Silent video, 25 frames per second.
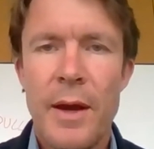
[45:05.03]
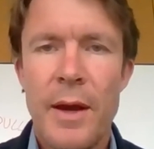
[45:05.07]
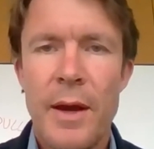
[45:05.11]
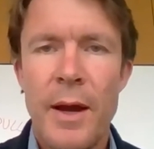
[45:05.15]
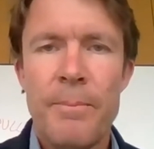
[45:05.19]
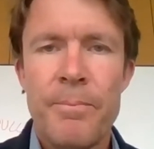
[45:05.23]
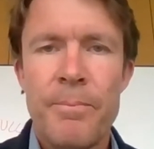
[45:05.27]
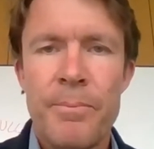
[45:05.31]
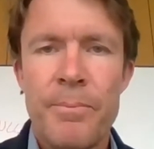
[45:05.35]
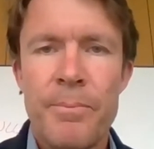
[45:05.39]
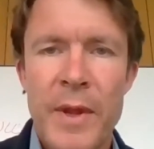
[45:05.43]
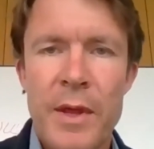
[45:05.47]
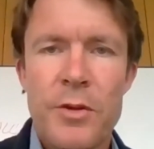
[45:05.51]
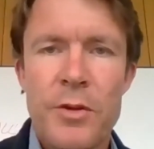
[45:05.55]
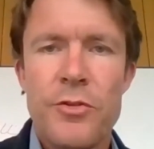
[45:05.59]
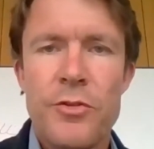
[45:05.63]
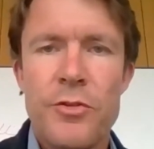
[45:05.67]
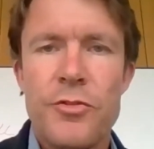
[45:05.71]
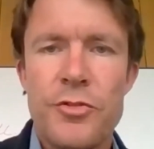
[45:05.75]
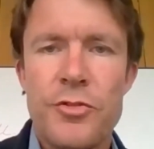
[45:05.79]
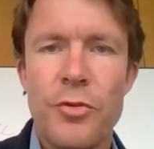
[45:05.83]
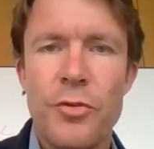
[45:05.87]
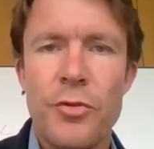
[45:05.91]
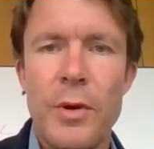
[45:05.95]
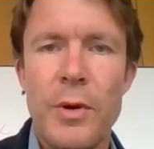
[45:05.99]

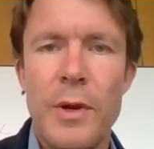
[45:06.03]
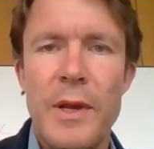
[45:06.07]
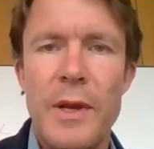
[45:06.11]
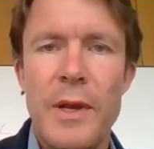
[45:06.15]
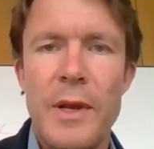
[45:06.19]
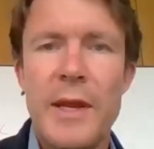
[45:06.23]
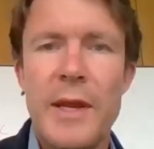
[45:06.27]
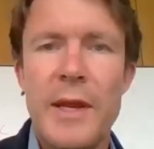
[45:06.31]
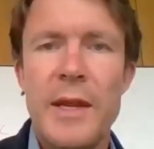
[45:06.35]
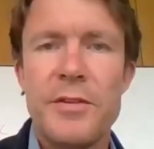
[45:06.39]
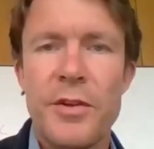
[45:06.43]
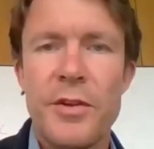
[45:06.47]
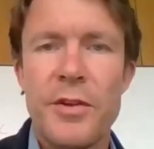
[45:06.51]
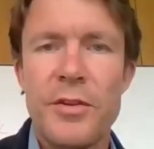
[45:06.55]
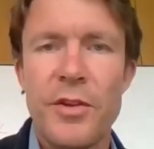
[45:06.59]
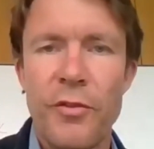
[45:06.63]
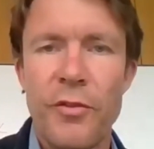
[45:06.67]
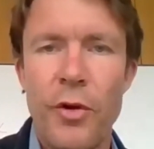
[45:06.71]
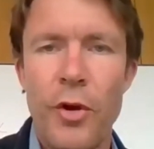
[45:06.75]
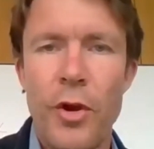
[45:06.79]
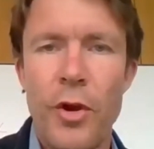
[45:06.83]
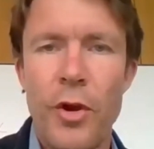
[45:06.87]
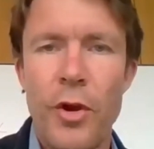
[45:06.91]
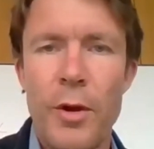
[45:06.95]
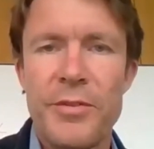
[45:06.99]
2 liters
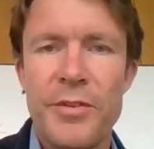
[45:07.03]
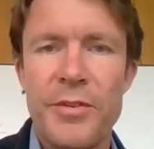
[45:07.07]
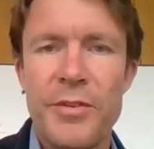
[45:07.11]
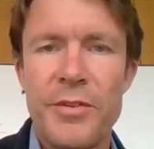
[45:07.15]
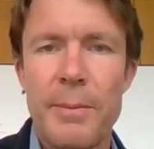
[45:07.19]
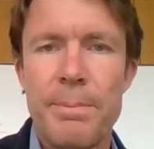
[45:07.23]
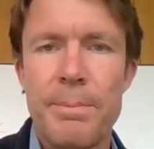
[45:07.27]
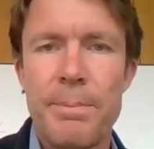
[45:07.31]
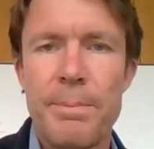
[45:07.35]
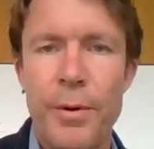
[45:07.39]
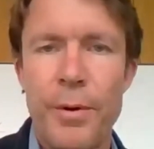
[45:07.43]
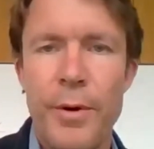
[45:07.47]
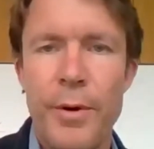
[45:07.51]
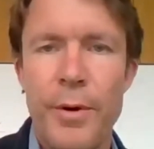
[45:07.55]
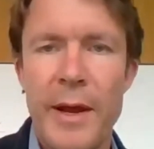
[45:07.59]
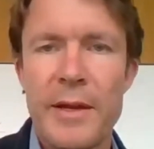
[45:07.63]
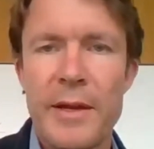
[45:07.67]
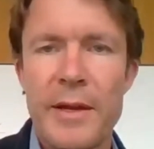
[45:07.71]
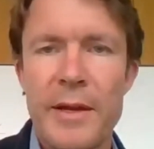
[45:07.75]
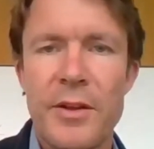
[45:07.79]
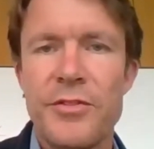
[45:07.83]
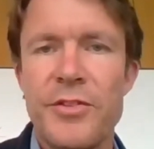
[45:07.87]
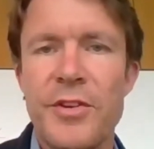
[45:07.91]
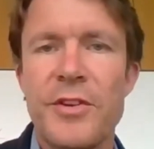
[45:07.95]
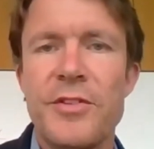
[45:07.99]
of a herbicide per
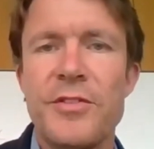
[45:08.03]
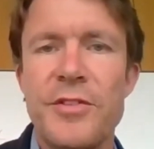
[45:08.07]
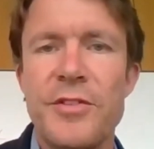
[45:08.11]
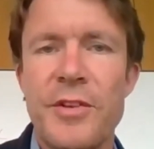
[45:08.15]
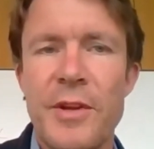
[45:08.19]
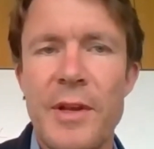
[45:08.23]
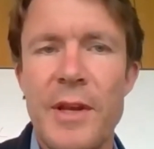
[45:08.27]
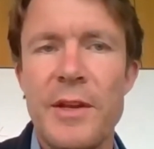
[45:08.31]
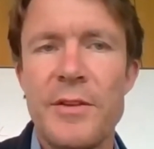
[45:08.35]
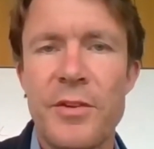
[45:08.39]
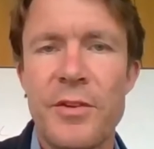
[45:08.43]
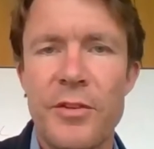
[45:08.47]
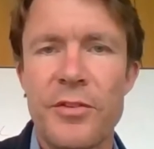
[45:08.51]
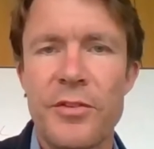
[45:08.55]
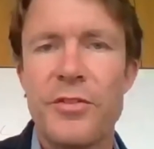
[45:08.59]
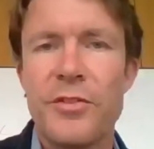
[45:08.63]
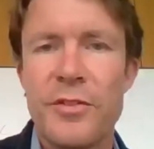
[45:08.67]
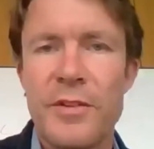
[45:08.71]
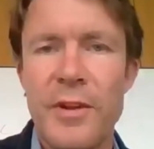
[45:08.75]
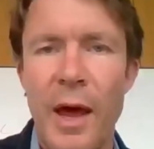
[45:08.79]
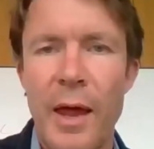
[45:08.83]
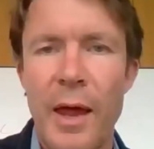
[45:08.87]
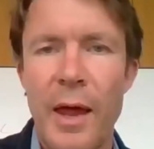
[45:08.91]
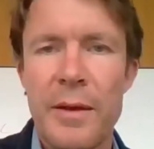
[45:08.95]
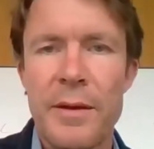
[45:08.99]
hectare, 60
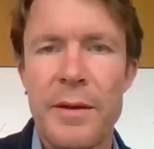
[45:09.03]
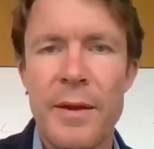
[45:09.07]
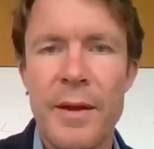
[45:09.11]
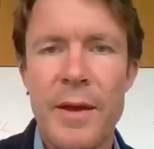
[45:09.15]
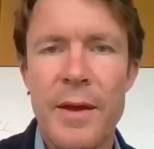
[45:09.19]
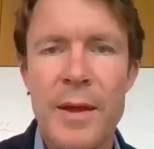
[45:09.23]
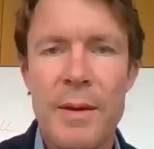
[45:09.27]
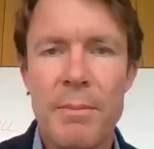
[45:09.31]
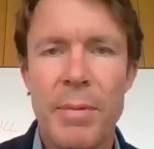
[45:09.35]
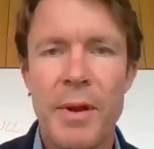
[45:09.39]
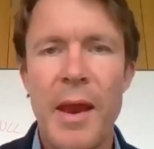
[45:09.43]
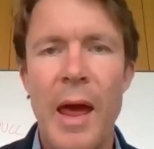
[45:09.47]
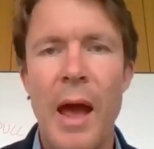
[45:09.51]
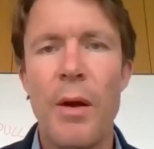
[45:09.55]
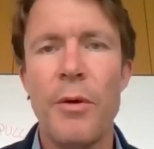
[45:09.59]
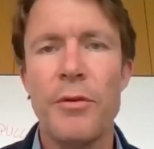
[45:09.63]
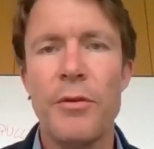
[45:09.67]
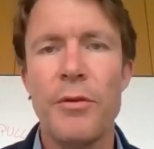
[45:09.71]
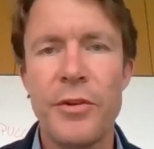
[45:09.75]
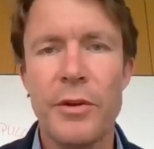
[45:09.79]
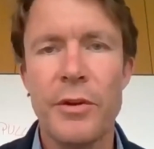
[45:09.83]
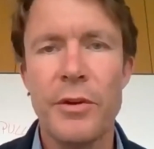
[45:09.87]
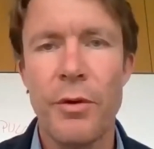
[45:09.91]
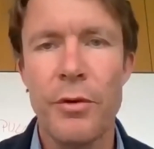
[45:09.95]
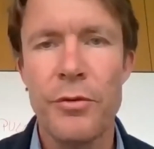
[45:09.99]
liters, done. But how
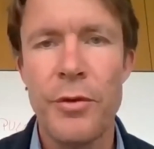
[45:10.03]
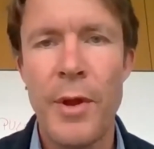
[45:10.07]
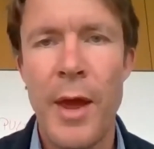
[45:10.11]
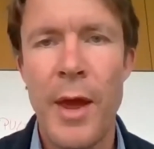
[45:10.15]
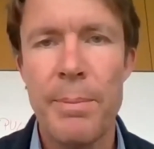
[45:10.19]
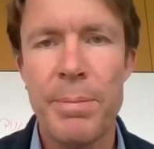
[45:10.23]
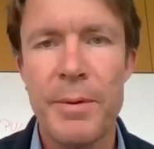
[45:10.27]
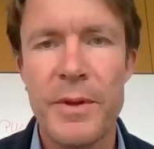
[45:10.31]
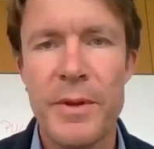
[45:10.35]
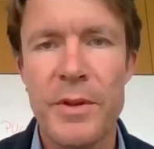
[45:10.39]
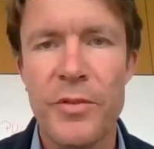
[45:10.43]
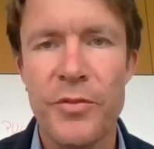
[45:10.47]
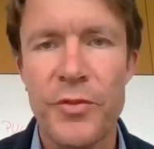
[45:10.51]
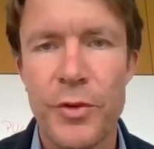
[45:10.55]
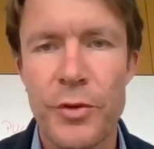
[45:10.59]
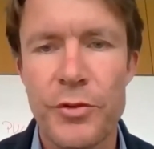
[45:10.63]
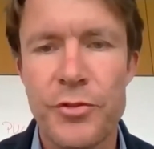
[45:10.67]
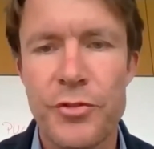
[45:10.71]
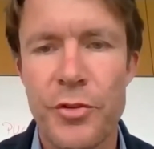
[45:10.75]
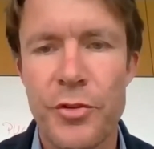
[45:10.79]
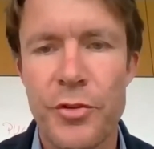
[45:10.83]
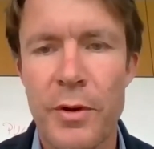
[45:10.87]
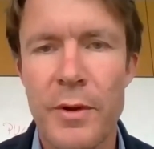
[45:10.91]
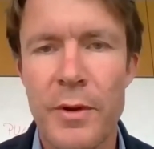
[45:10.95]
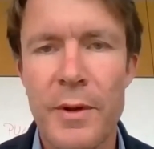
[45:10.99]
is that going to happen in the
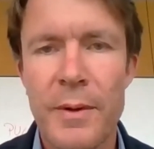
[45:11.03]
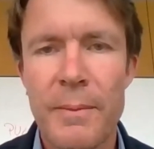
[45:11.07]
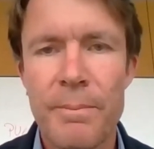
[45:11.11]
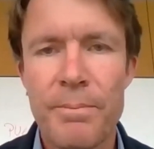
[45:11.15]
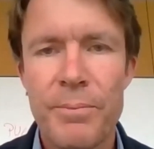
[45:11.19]
future?